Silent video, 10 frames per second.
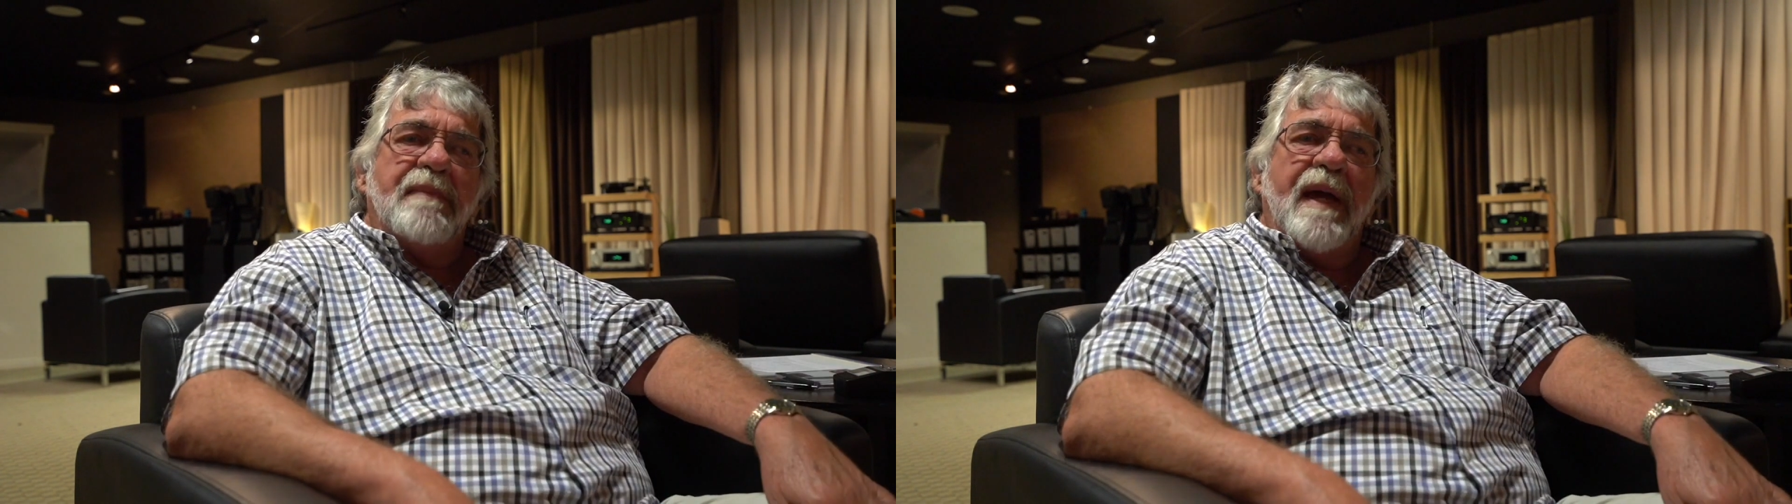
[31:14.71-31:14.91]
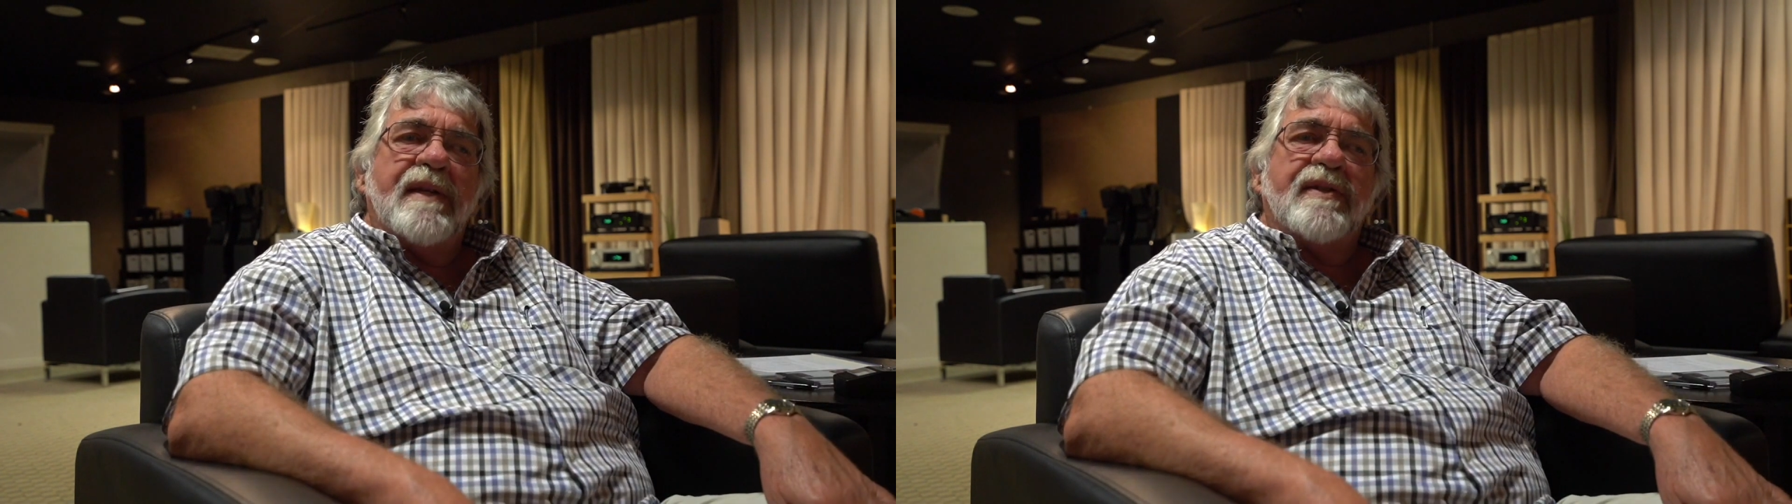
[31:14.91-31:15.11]

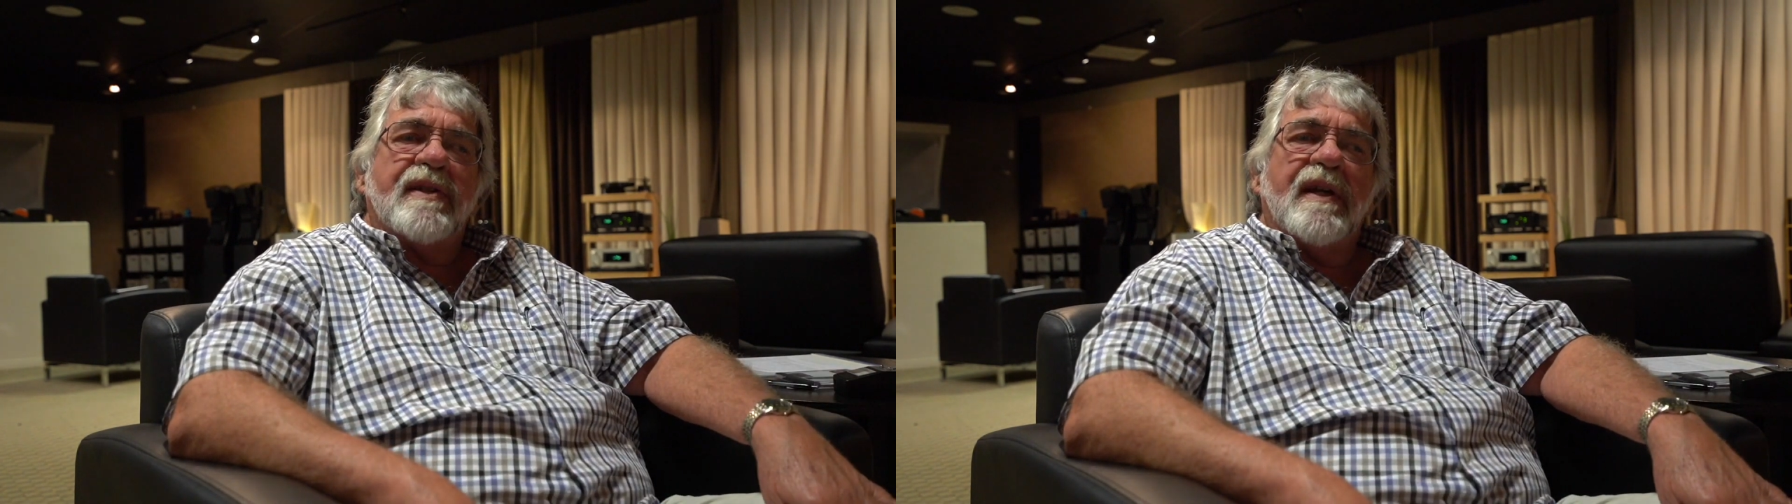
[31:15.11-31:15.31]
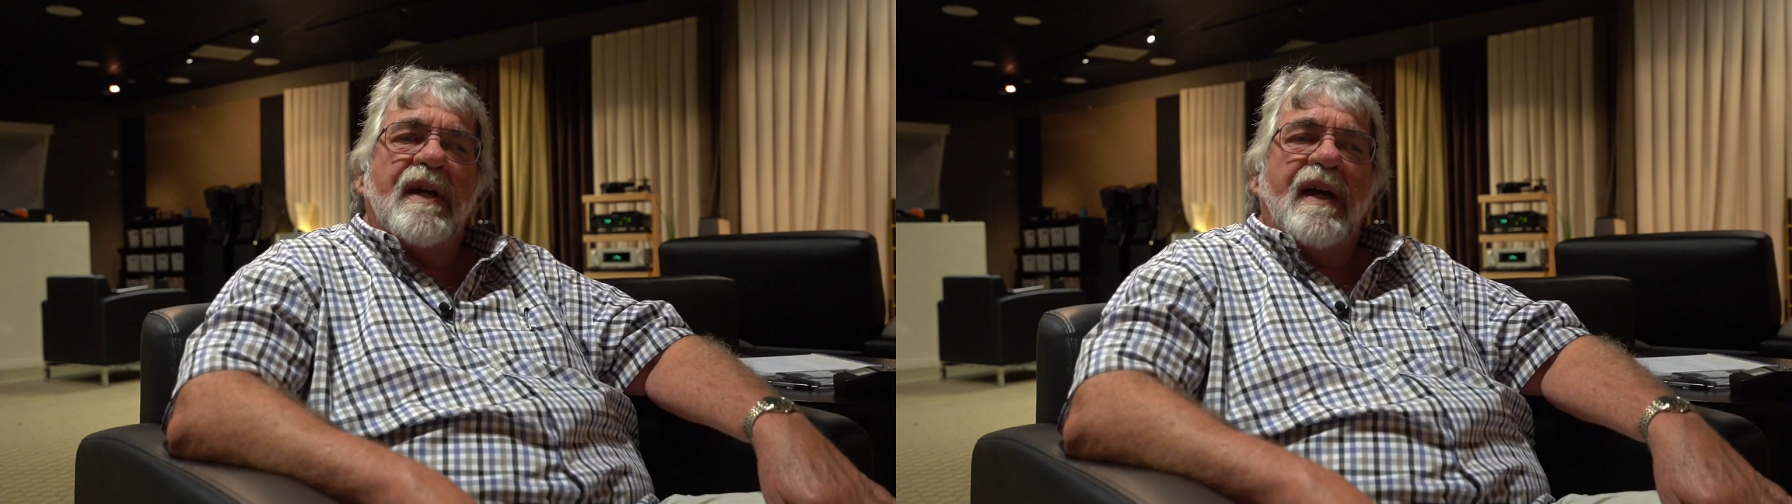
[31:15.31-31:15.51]
bass
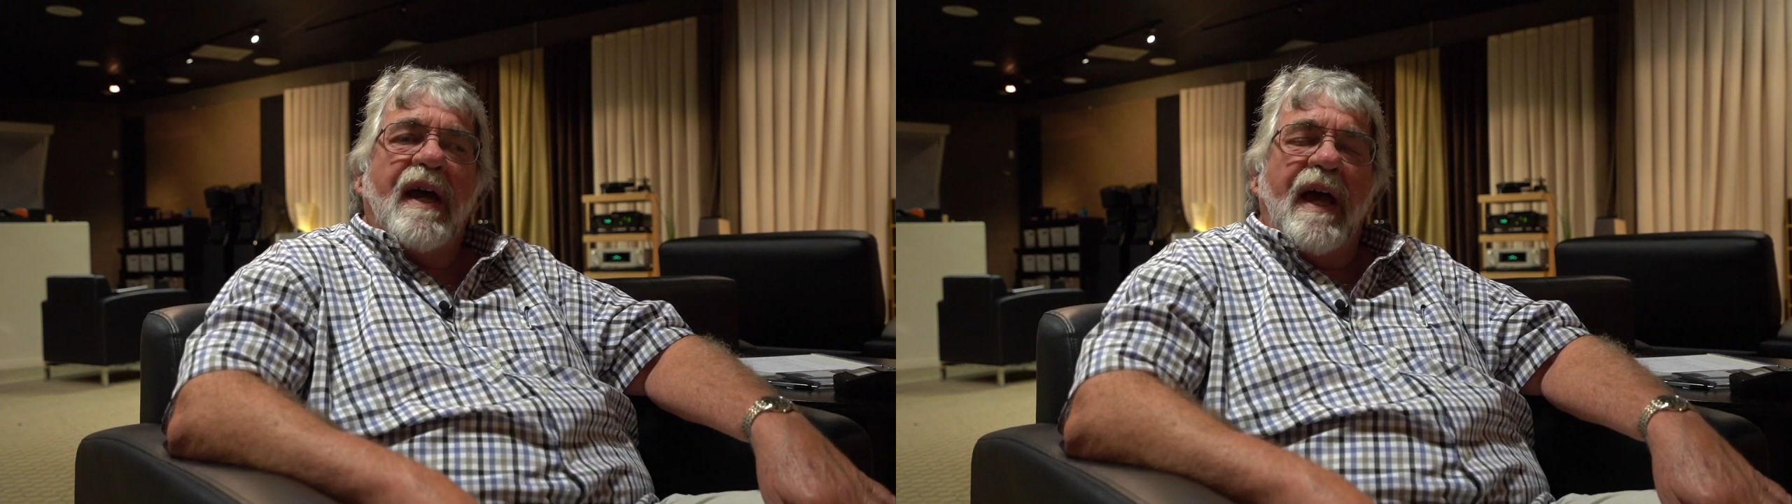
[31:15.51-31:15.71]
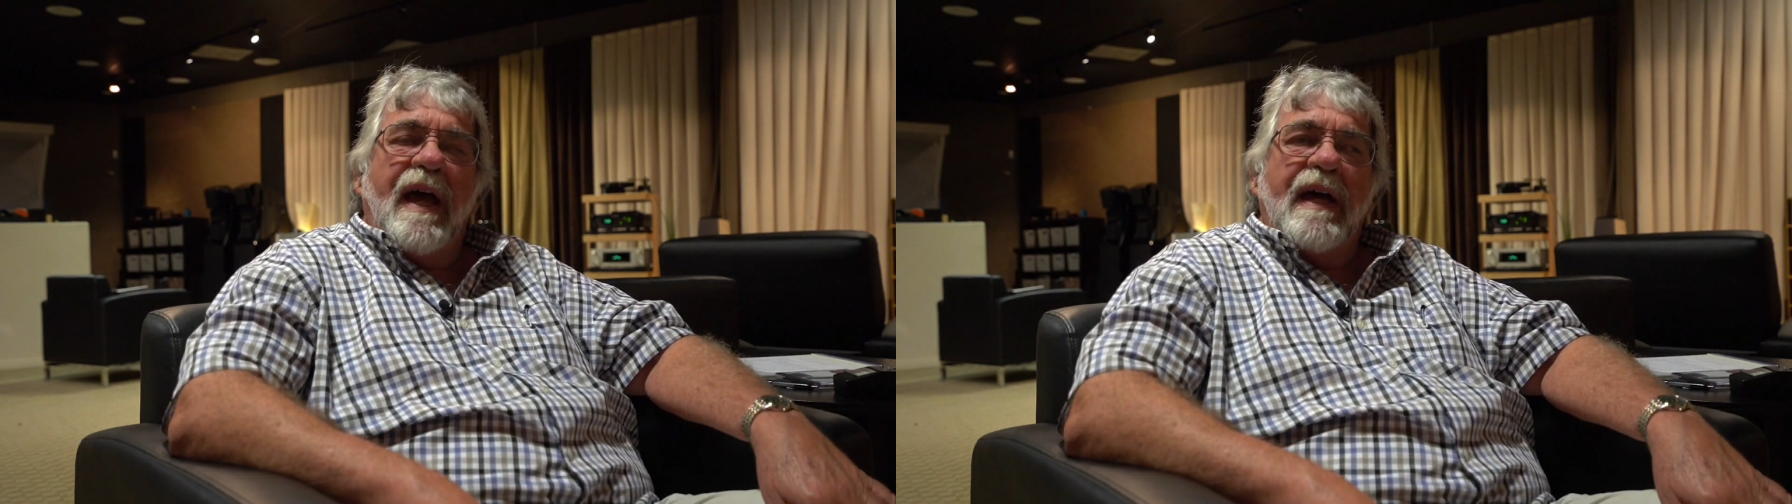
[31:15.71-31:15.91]

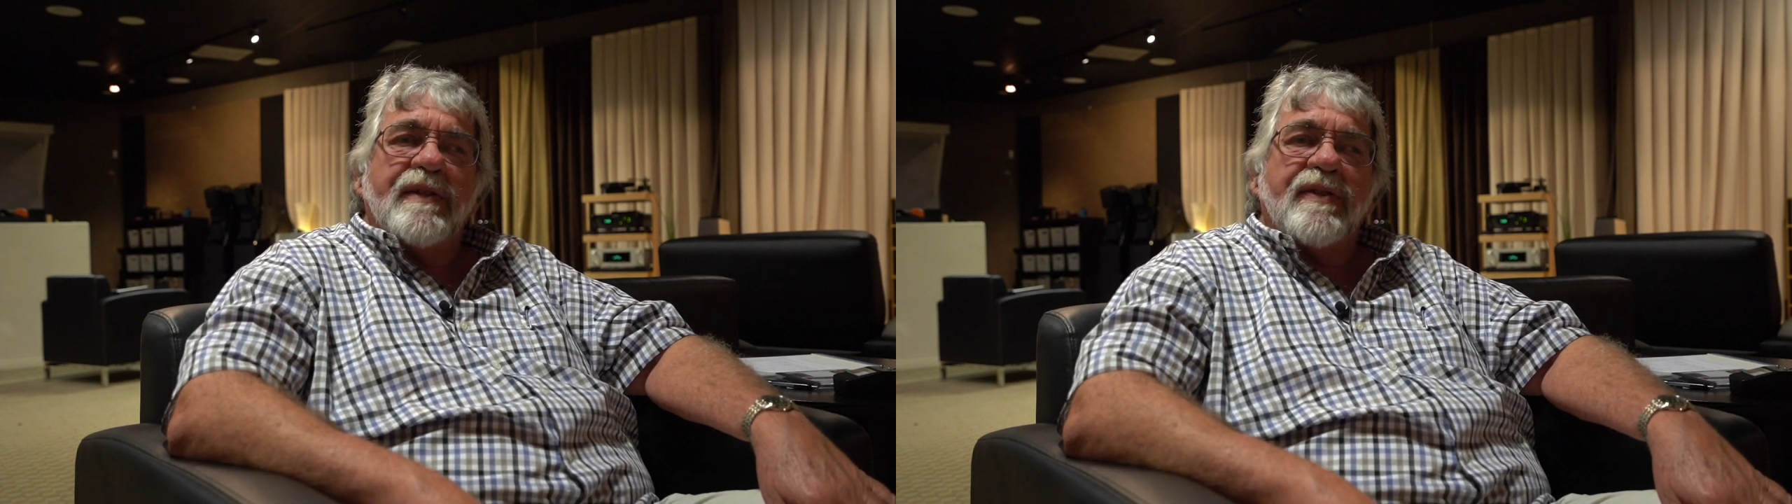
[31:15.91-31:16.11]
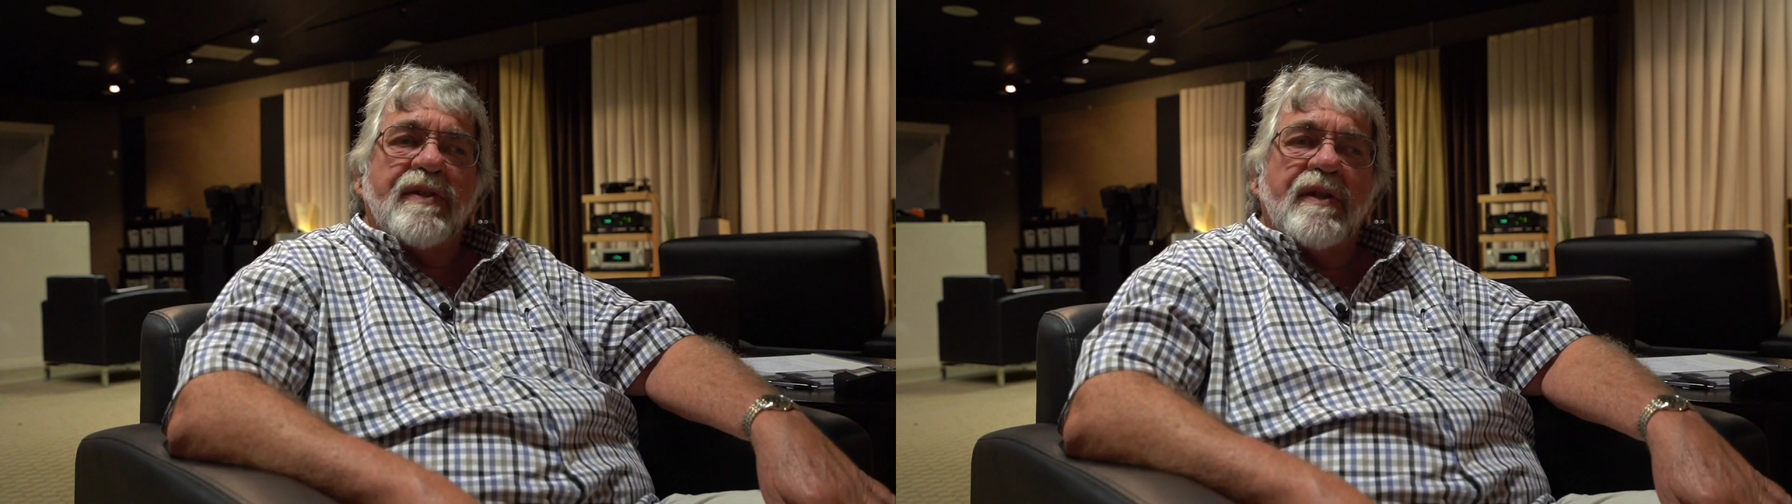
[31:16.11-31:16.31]

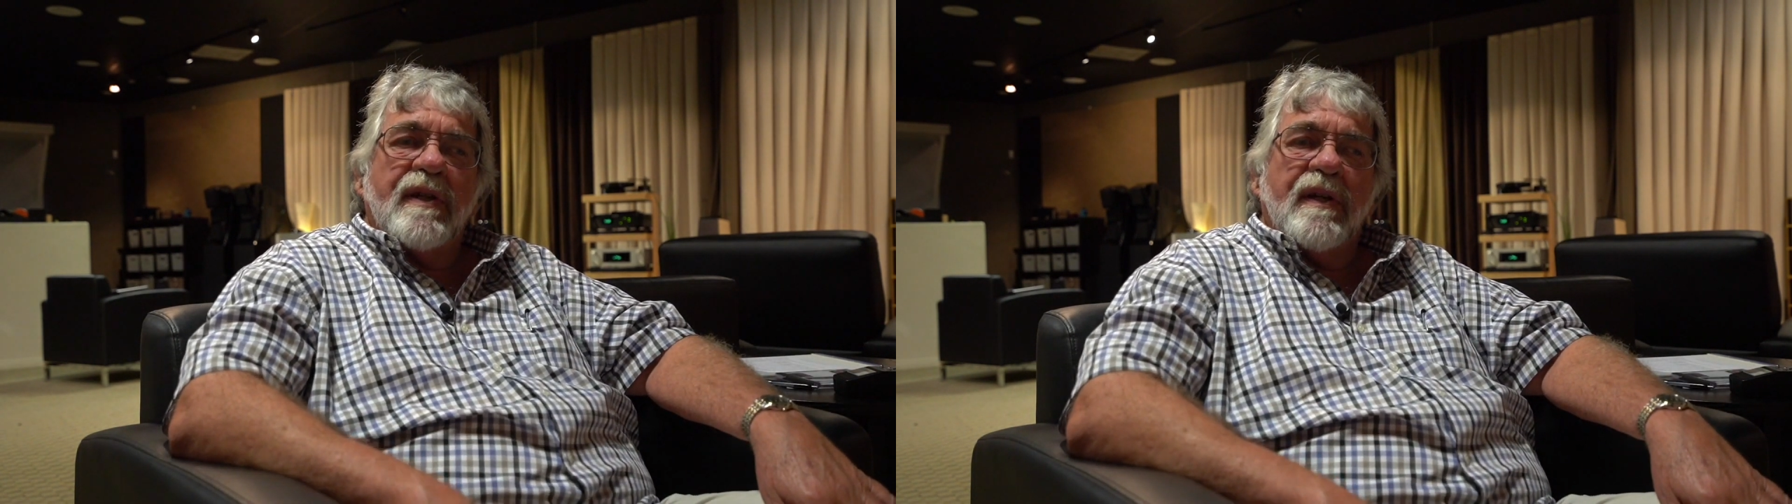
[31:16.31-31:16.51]
has.